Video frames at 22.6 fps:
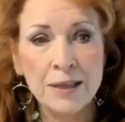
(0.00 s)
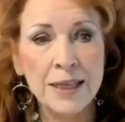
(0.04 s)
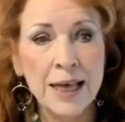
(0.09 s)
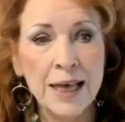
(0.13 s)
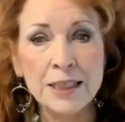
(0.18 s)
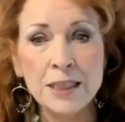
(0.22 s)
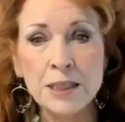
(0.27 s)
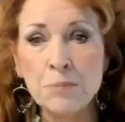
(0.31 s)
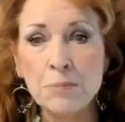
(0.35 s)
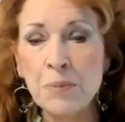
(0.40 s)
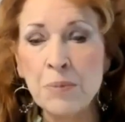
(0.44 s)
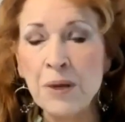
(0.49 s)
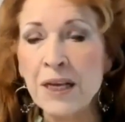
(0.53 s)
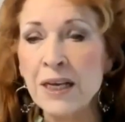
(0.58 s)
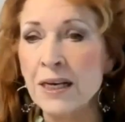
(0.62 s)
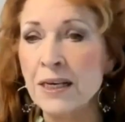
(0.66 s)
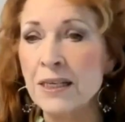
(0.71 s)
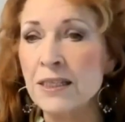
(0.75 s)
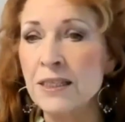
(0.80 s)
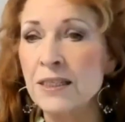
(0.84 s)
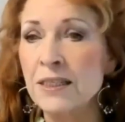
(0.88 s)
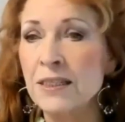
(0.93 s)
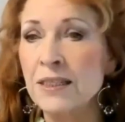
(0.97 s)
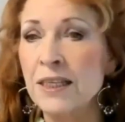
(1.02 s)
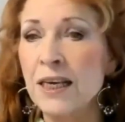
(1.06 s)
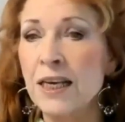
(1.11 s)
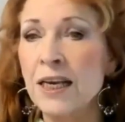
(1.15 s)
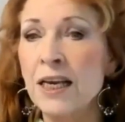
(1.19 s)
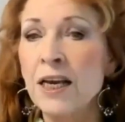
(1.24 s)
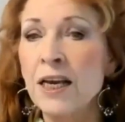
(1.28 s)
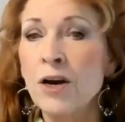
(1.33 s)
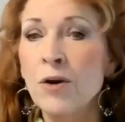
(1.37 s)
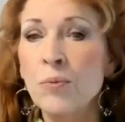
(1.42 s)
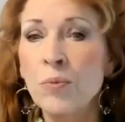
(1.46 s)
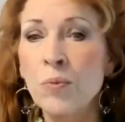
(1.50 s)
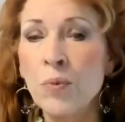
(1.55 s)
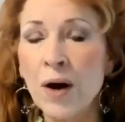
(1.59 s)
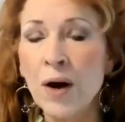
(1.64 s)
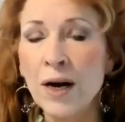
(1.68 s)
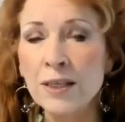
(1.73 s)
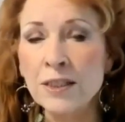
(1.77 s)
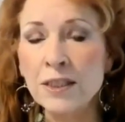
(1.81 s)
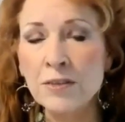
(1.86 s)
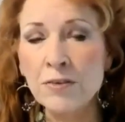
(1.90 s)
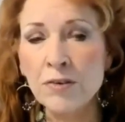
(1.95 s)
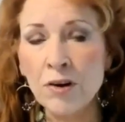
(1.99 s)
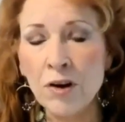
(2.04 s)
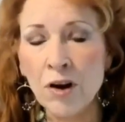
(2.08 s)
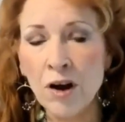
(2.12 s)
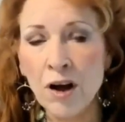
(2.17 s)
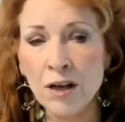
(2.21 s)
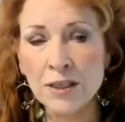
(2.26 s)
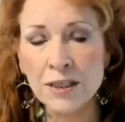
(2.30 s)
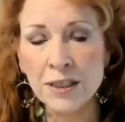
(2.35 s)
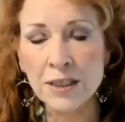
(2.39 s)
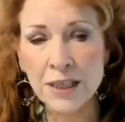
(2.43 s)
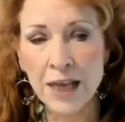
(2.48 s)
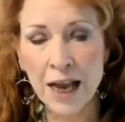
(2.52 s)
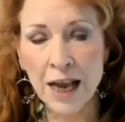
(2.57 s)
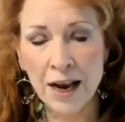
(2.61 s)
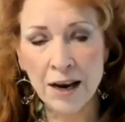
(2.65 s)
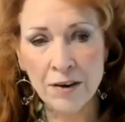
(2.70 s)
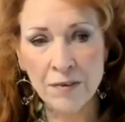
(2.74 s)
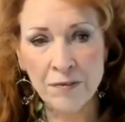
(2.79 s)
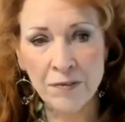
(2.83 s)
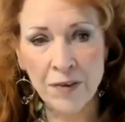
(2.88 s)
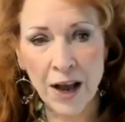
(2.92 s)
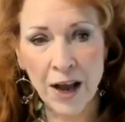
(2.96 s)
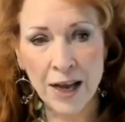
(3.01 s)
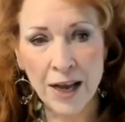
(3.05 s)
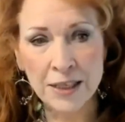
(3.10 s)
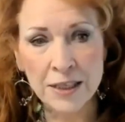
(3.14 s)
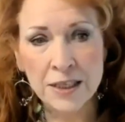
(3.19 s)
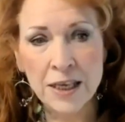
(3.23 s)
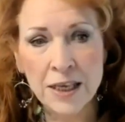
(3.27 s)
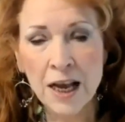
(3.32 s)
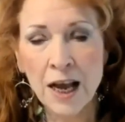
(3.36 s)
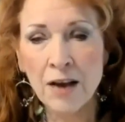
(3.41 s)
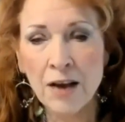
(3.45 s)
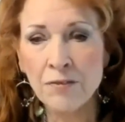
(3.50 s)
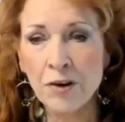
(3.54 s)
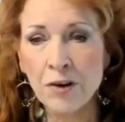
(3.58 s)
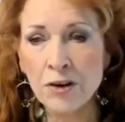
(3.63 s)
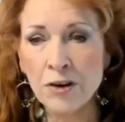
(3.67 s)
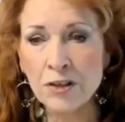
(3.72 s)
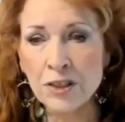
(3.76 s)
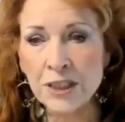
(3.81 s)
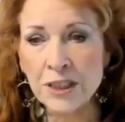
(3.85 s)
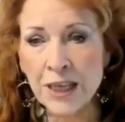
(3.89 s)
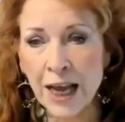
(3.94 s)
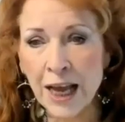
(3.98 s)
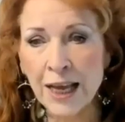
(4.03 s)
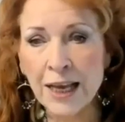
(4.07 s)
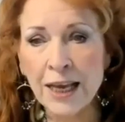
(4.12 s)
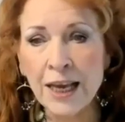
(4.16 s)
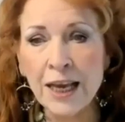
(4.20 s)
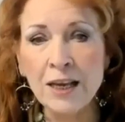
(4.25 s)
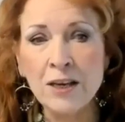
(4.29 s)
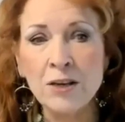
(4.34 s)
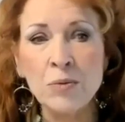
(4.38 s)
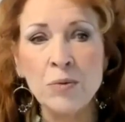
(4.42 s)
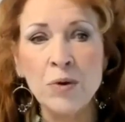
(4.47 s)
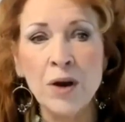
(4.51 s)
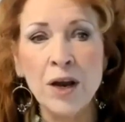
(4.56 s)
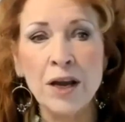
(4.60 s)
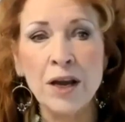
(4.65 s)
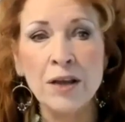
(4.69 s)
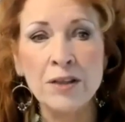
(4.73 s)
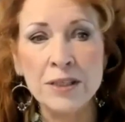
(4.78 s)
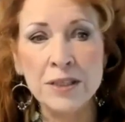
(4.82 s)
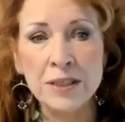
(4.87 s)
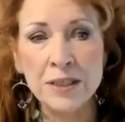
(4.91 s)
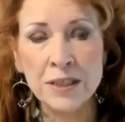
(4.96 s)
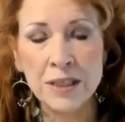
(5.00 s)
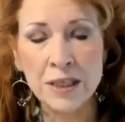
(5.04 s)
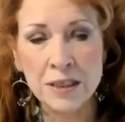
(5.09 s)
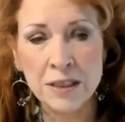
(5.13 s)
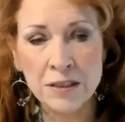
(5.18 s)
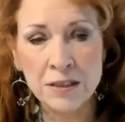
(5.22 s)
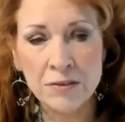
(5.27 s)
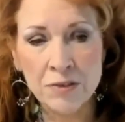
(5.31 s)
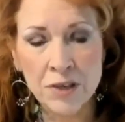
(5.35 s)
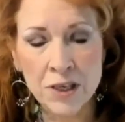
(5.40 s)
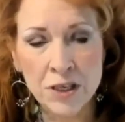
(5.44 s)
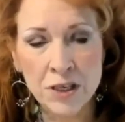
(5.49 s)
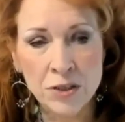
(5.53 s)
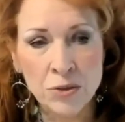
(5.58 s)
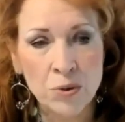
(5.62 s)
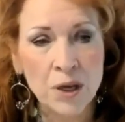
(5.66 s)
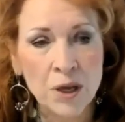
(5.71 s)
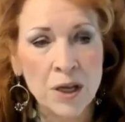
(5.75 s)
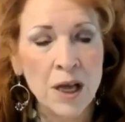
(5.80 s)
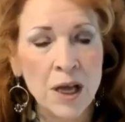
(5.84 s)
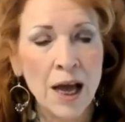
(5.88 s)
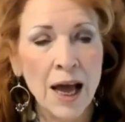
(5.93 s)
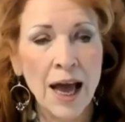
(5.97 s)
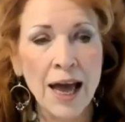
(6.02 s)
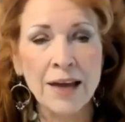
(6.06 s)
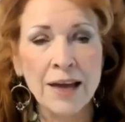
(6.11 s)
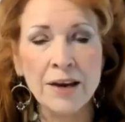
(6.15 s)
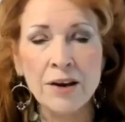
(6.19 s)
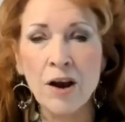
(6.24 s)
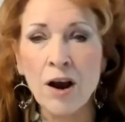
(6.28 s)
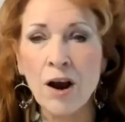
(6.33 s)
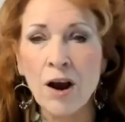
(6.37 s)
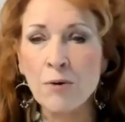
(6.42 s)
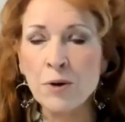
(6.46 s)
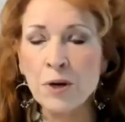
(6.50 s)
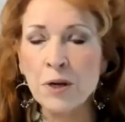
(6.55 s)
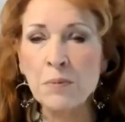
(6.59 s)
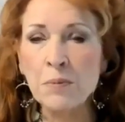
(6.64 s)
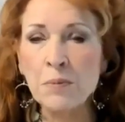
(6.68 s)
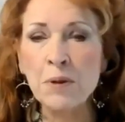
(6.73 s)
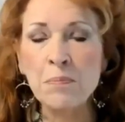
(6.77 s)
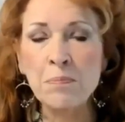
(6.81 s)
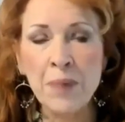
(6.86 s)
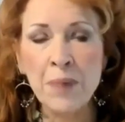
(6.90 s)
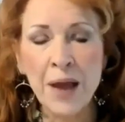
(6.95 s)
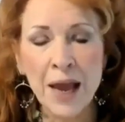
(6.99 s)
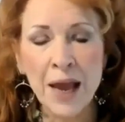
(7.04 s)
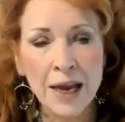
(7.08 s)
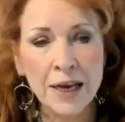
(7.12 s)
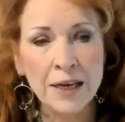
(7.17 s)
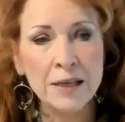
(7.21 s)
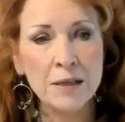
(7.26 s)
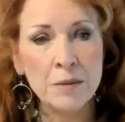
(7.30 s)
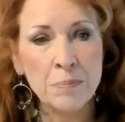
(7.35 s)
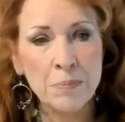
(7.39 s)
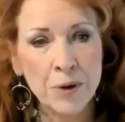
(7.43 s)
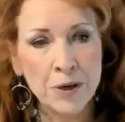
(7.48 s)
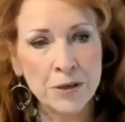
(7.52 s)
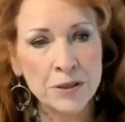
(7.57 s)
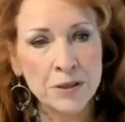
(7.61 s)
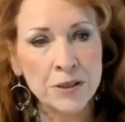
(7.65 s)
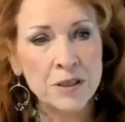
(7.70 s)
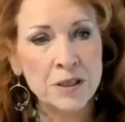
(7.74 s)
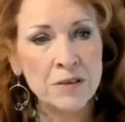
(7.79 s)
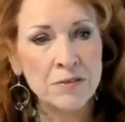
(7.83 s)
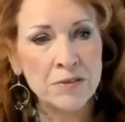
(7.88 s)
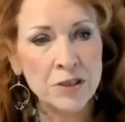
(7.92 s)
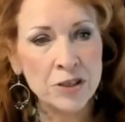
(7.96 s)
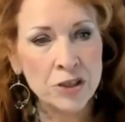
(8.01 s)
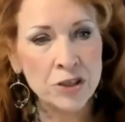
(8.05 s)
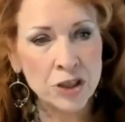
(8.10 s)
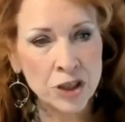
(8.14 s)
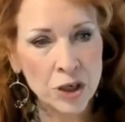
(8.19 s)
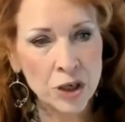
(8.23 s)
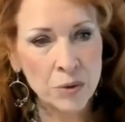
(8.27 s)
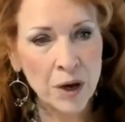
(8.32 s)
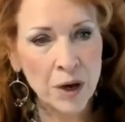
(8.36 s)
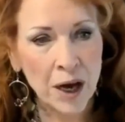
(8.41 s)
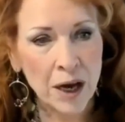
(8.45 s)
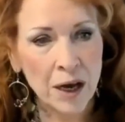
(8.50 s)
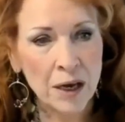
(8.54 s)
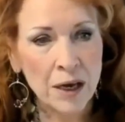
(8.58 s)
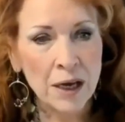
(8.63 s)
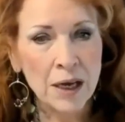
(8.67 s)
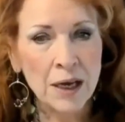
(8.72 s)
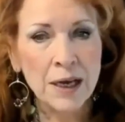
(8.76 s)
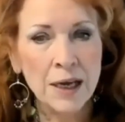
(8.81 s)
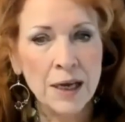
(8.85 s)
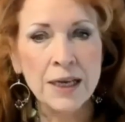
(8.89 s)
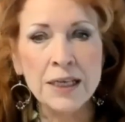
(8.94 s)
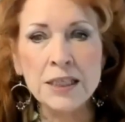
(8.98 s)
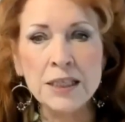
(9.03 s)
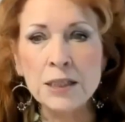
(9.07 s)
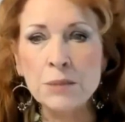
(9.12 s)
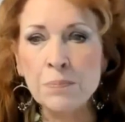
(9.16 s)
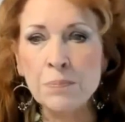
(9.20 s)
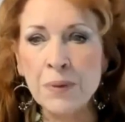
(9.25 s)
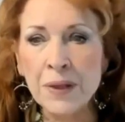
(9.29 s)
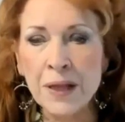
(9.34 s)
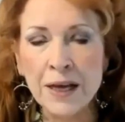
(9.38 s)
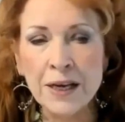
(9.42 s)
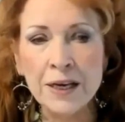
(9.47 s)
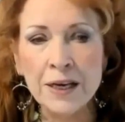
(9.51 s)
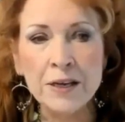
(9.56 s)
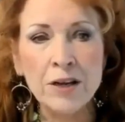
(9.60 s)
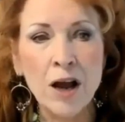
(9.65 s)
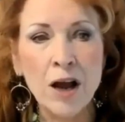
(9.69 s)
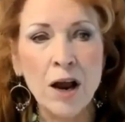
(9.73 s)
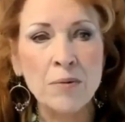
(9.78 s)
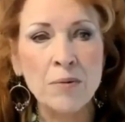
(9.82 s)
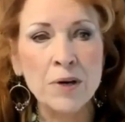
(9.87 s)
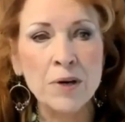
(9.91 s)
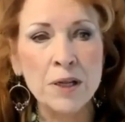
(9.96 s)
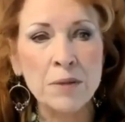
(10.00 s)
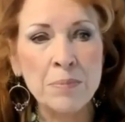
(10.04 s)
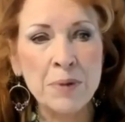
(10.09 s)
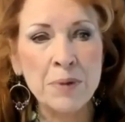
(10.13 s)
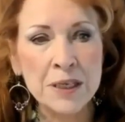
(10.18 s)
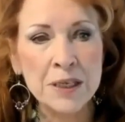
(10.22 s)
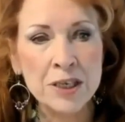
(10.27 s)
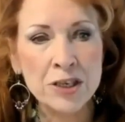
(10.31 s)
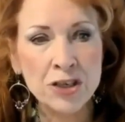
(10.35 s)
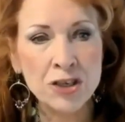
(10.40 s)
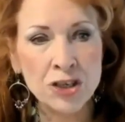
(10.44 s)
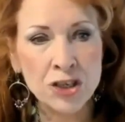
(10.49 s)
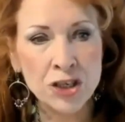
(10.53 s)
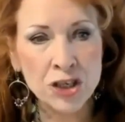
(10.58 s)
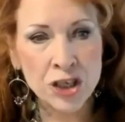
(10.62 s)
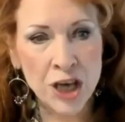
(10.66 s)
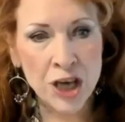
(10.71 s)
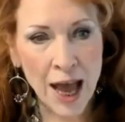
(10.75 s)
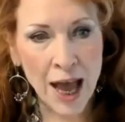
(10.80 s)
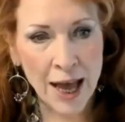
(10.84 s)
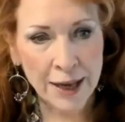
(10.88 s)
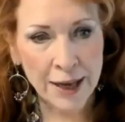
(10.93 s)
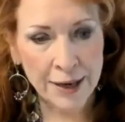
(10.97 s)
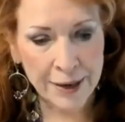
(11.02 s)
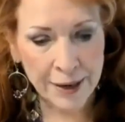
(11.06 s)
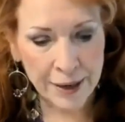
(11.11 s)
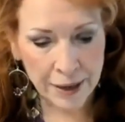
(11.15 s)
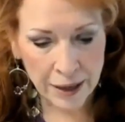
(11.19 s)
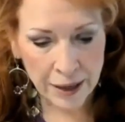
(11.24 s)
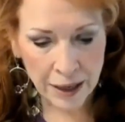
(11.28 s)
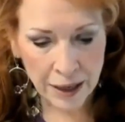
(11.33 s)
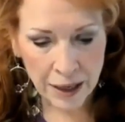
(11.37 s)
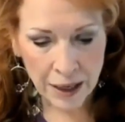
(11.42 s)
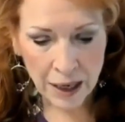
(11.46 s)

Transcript: That's because the once for all sacrifice for taking away the sins of Israel had already been made in the person of Yeshua. His blood had already been shed.